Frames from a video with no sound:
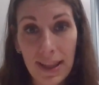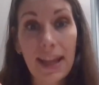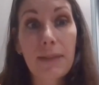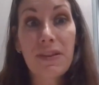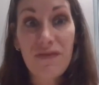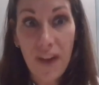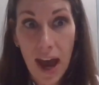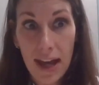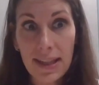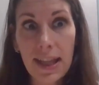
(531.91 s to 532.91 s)
They can be
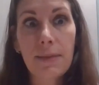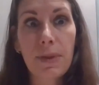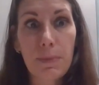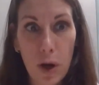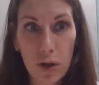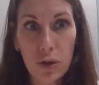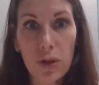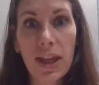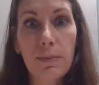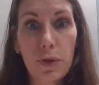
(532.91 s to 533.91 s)
fast, they can be modular,
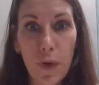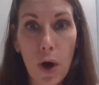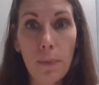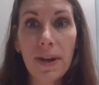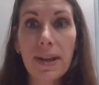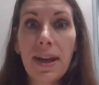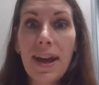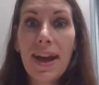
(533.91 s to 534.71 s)
they can move on, but